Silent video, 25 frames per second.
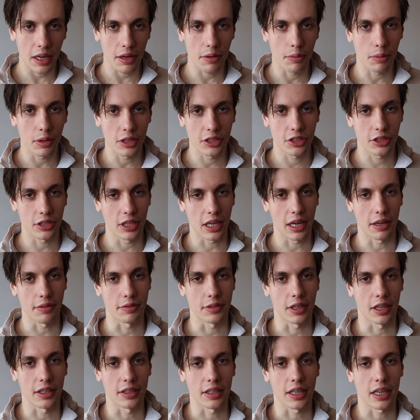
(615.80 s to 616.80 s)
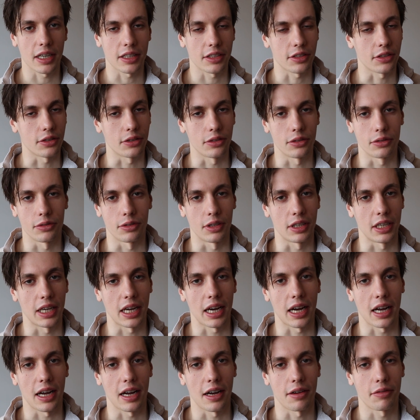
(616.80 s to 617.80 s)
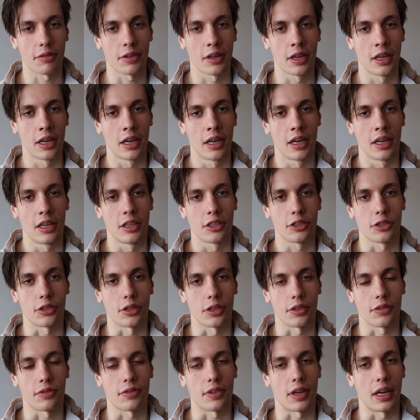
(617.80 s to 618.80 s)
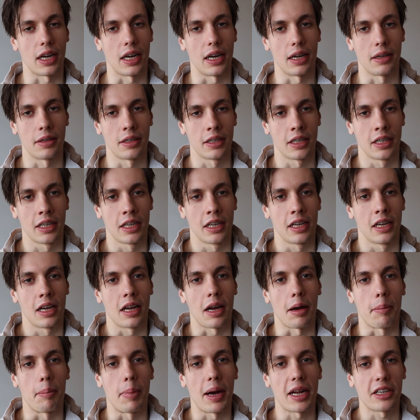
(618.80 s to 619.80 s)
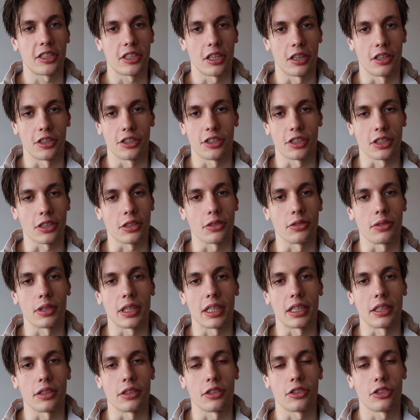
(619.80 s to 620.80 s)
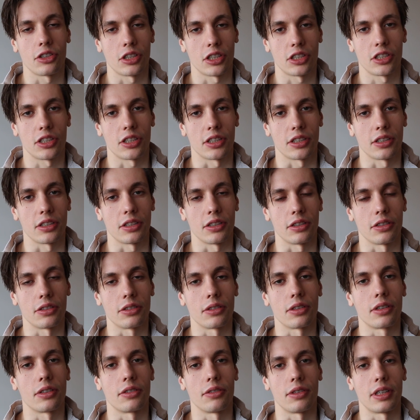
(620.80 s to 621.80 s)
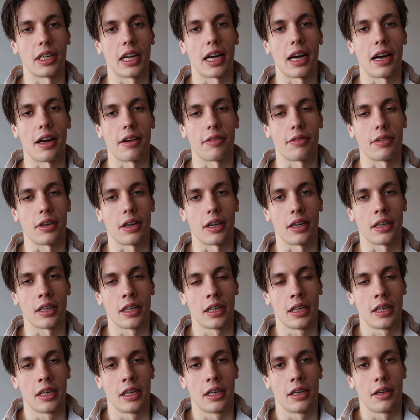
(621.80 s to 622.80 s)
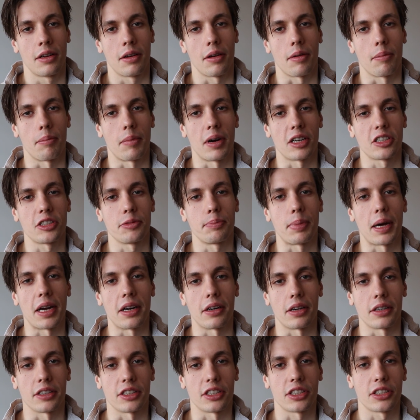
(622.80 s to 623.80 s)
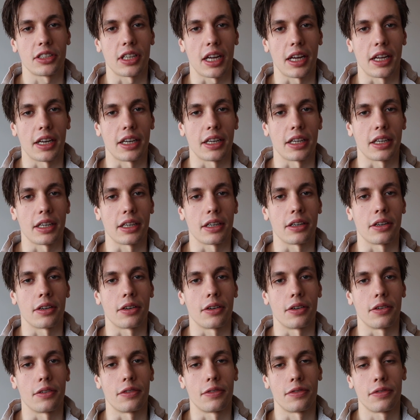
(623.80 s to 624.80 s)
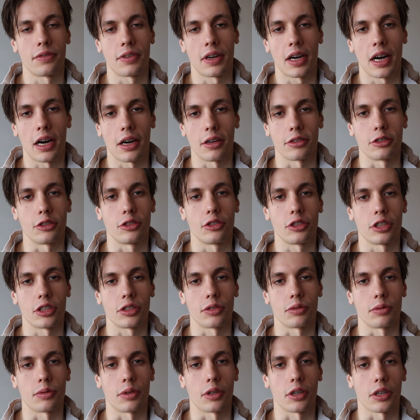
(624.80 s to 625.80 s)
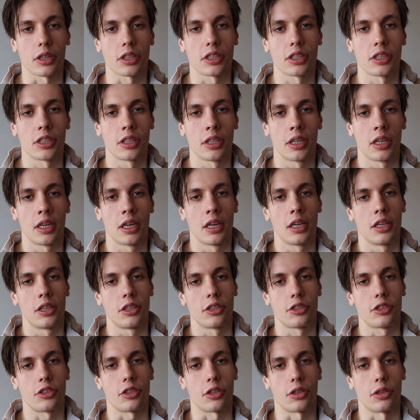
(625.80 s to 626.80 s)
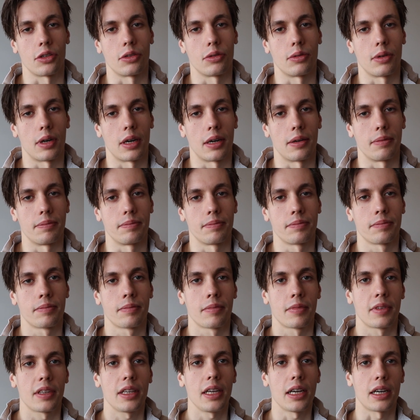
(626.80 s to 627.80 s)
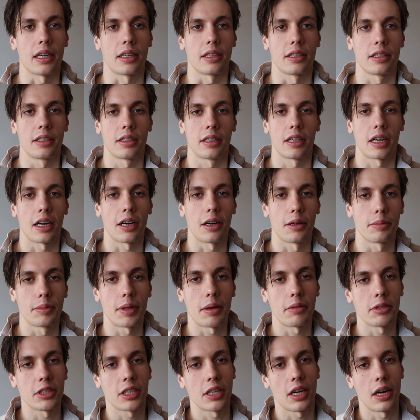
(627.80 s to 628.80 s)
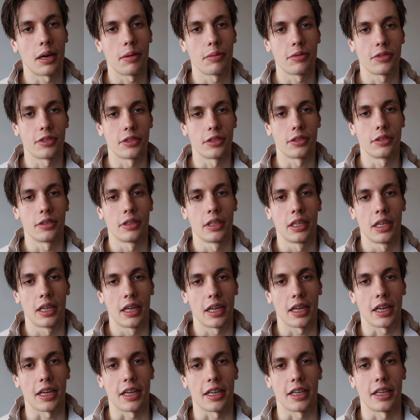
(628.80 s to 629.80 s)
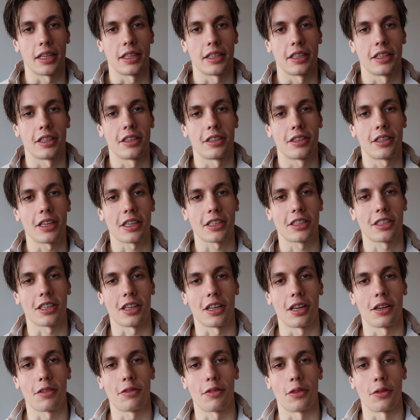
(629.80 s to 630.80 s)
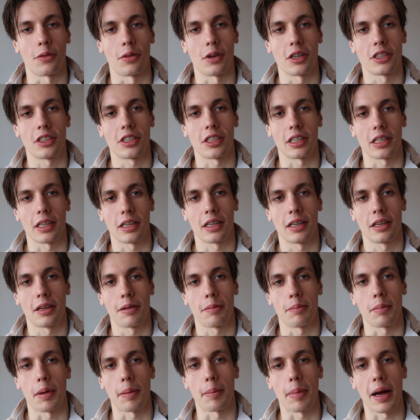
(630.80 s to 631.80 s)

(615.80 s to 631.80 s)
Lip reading: once you have done that, you really have sort of a bachelor's degree in nutrition. You really have a much better understanding of how nutrition works. So, yeah, I hope that was helpful, and thanks a lot for watching. Bye